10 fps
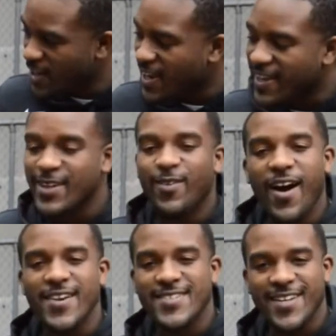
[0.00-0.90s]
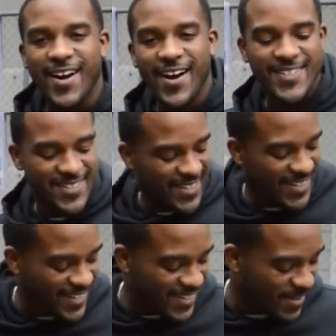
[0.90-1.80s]
I like to wash the cars and
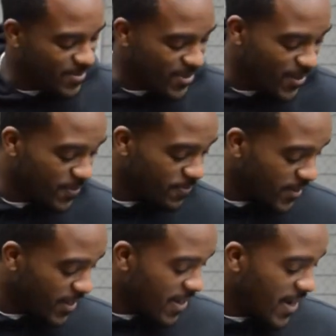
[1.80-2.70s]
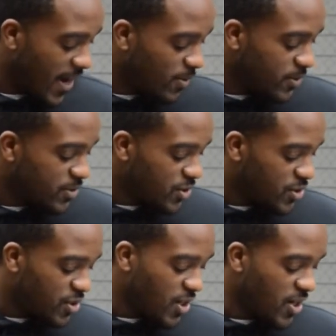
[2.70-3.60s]
clean them, so I will
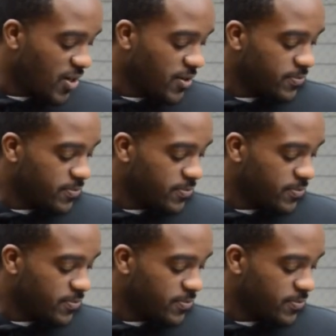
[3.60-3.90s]
just share